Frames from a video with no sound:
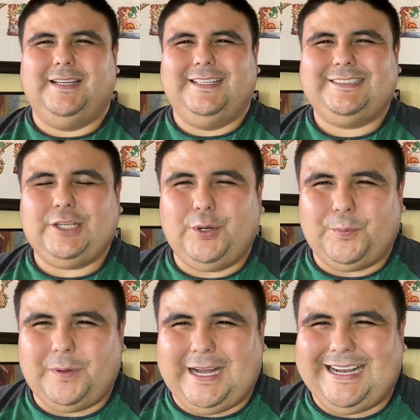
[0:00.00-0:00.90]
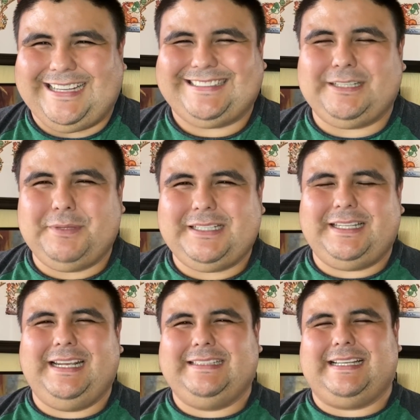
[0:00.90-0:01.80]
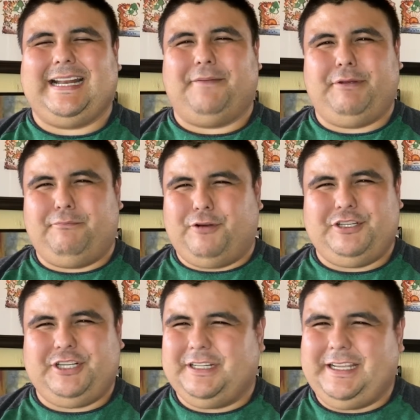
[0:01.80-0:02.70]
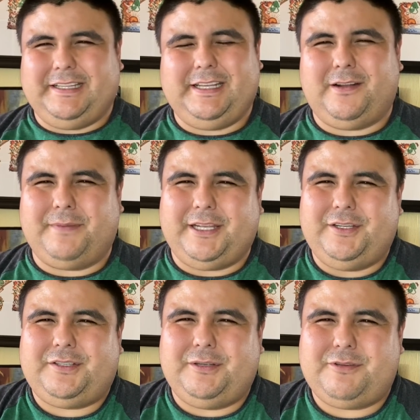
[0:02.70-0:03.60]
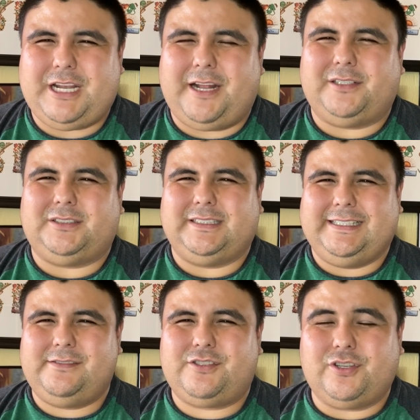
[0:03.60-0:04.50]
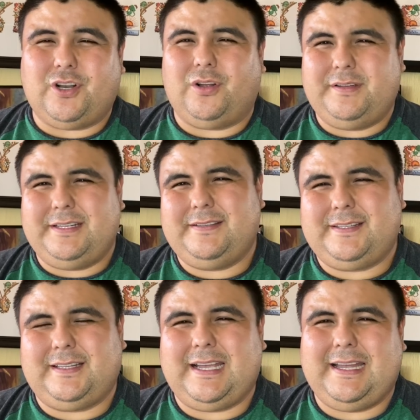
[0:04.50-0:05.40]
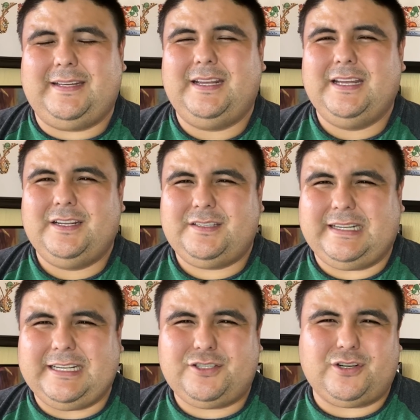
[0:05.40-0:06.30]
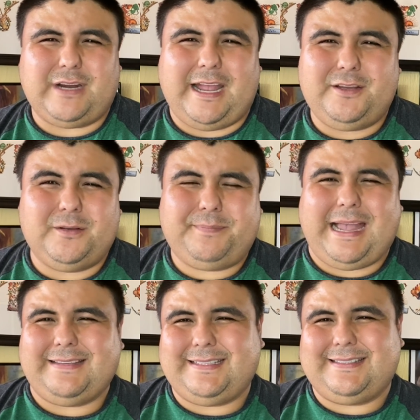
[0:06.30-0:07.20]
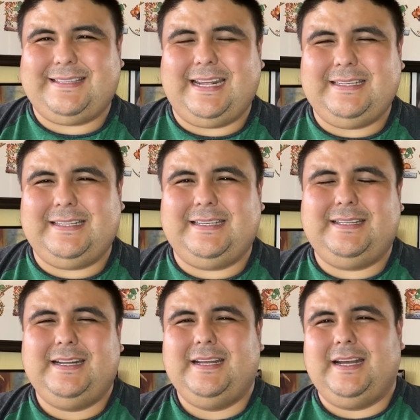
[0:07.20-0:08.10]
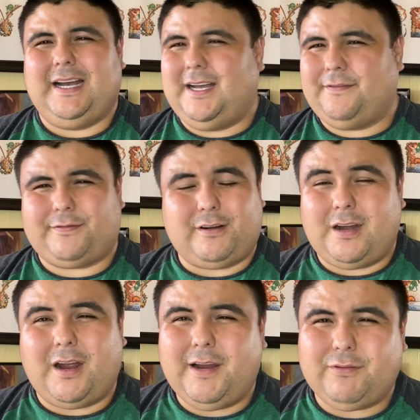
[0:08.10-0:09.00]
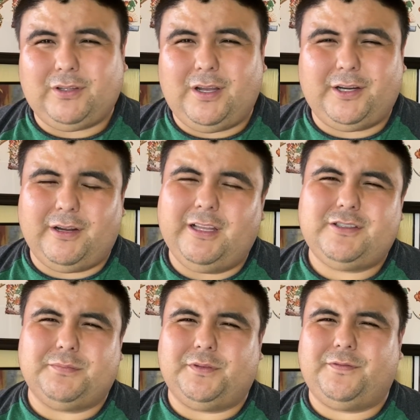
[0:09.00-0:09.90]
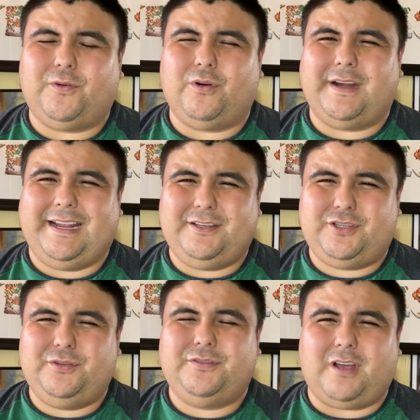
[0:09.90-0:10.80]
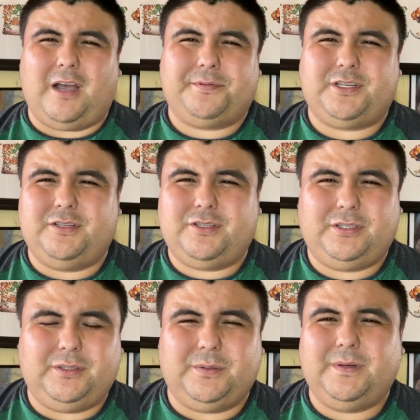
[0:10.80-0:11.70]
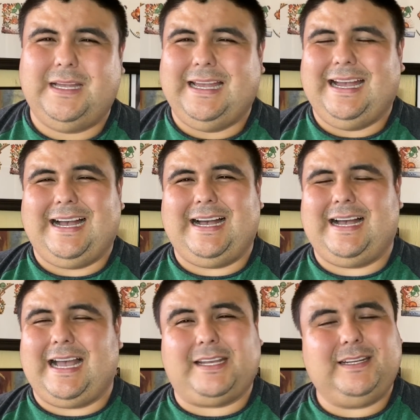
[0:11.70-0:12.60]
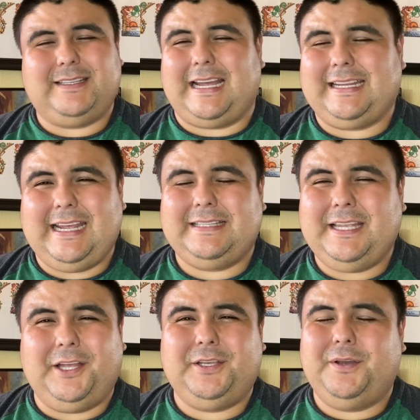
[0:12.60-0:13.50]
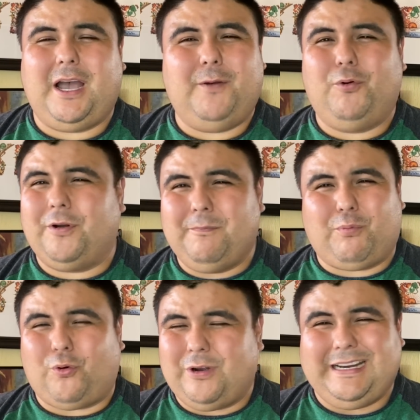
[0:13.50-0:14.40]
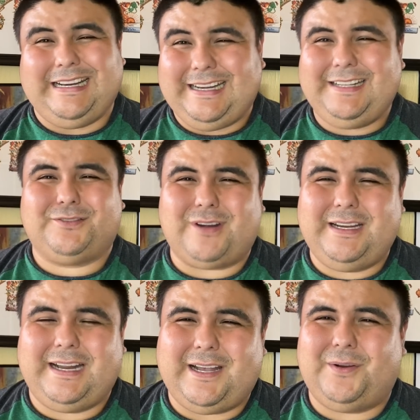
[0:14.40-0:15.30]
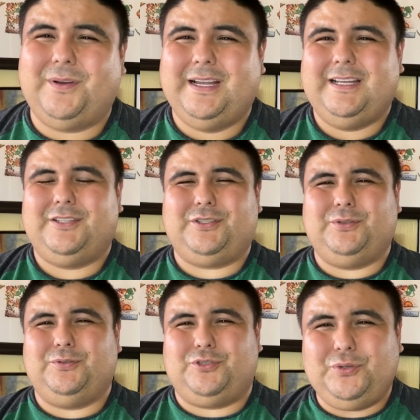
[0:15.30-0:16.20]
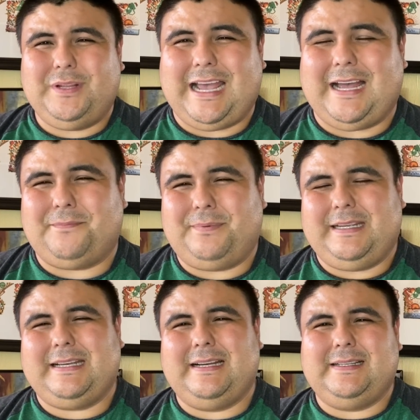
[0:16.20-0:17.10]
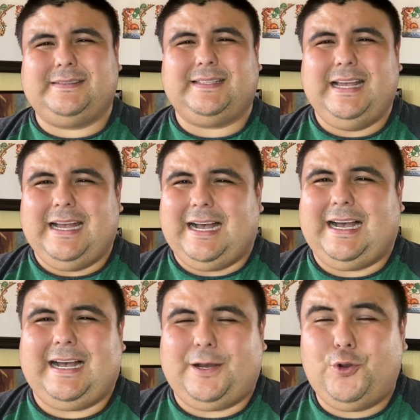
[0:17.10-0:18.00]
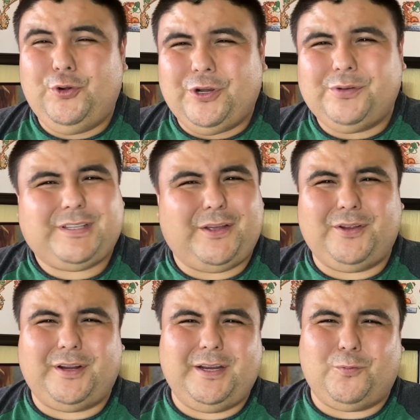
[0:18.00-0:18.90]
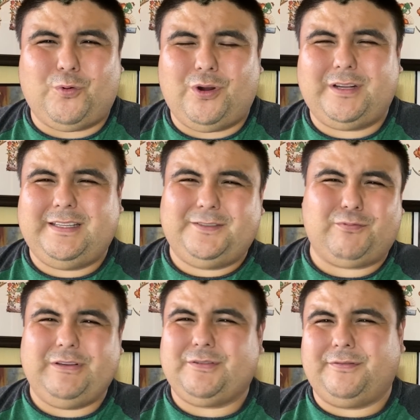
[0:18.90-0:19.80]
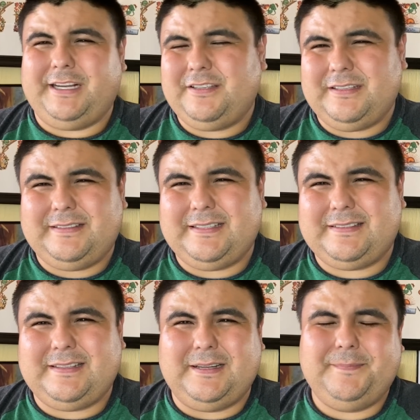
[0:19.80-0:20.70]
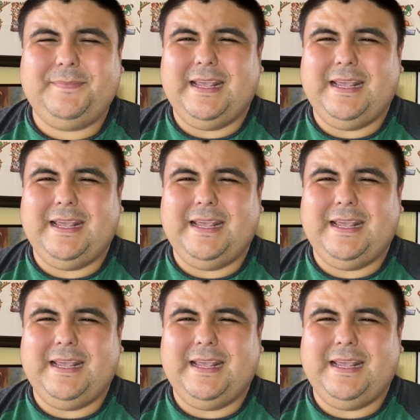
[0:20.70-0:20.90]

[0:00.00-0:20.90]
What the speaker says: So some of the things that I've been preaching lately on my YouTube channel is to call Disneyland to get your annual pass extended for however long you're eligible for and choose option 2. I can't tell you how more important it is right now to do that, because who knows how they're going to work this reservation system